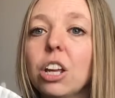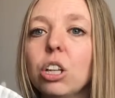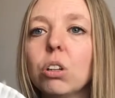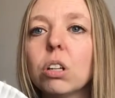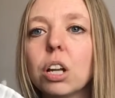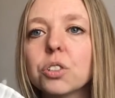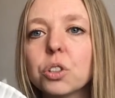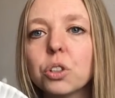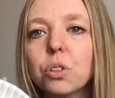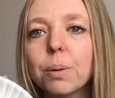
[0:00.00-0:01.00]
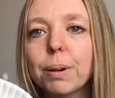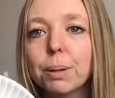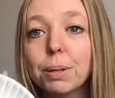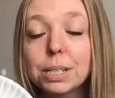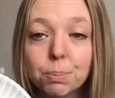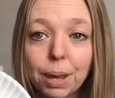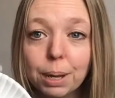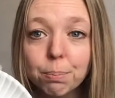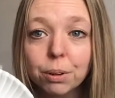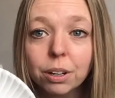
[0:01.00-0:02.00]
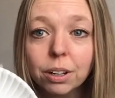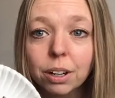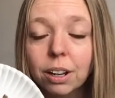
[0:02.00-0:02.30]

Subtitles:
You can also glue them on a piece of paper,